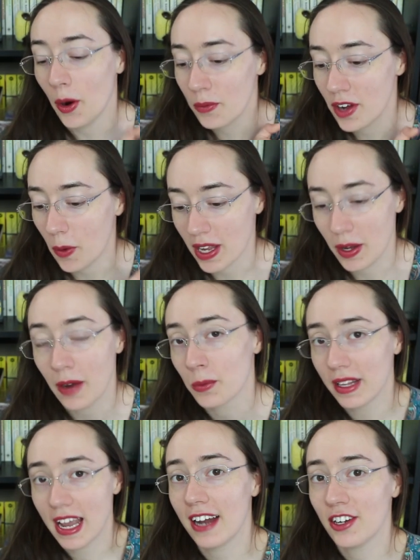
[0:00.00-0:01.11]
oh no, he
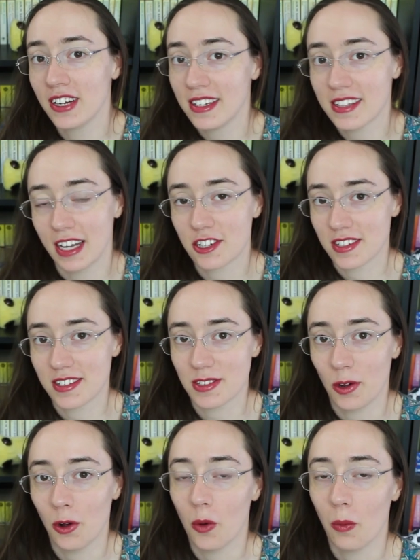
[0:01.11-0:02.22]
really had good intentions the
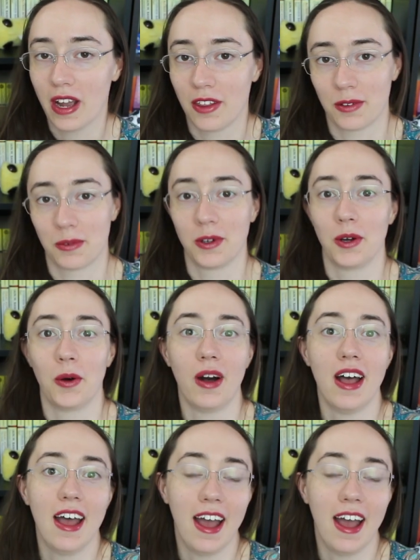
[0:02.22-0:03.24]
whole way through